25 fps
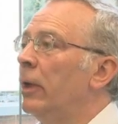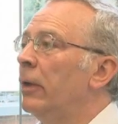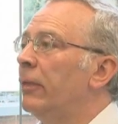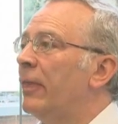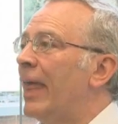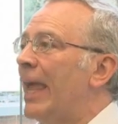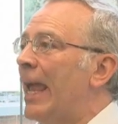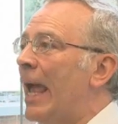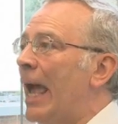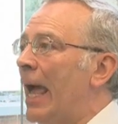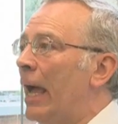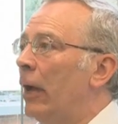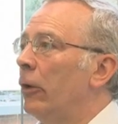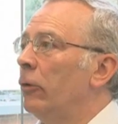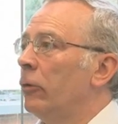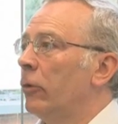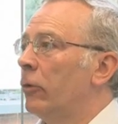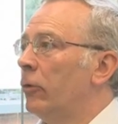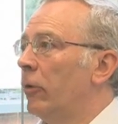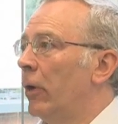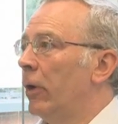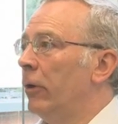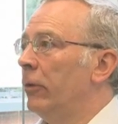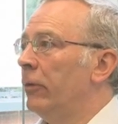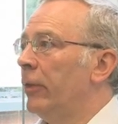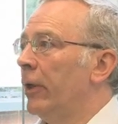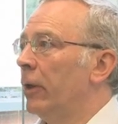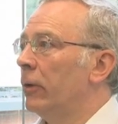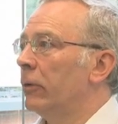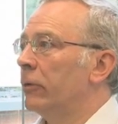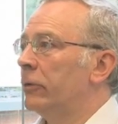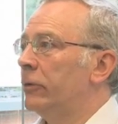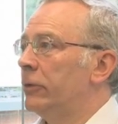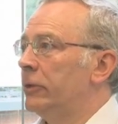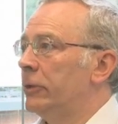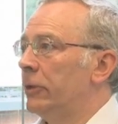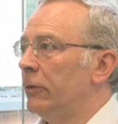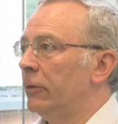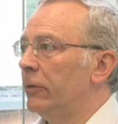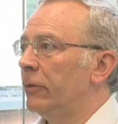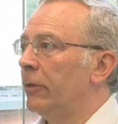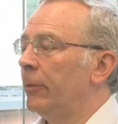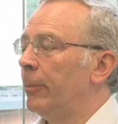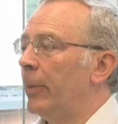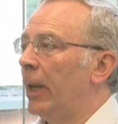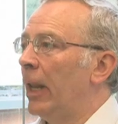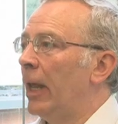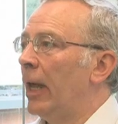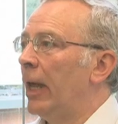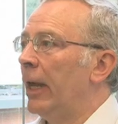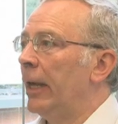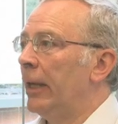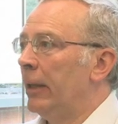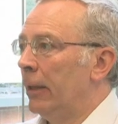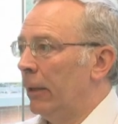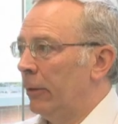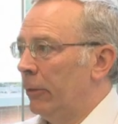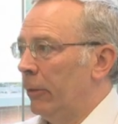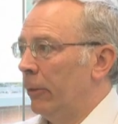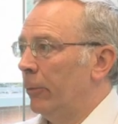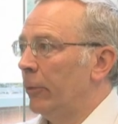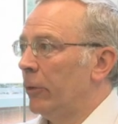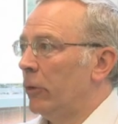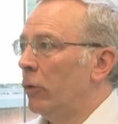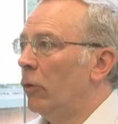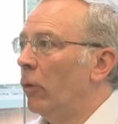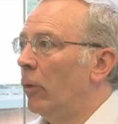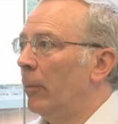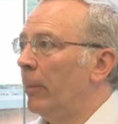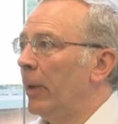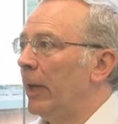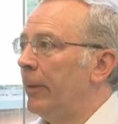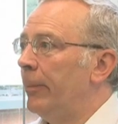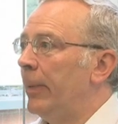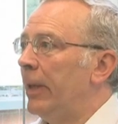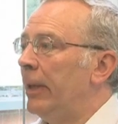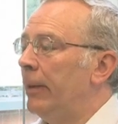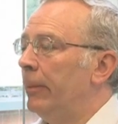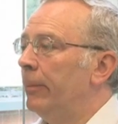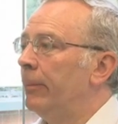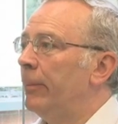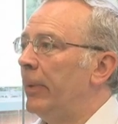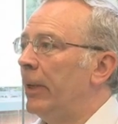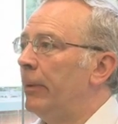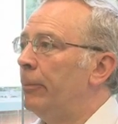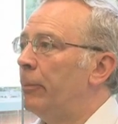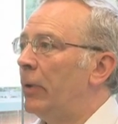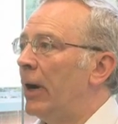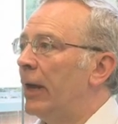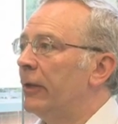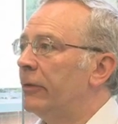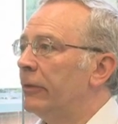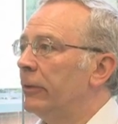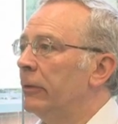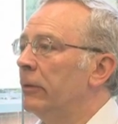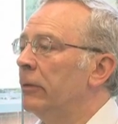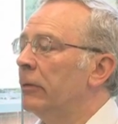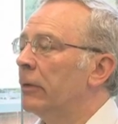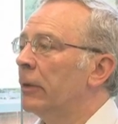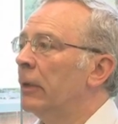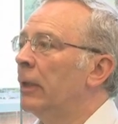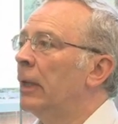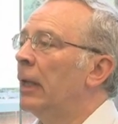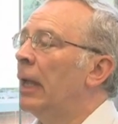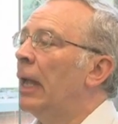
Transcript: they outgrow the oxygen supply that would normally be present.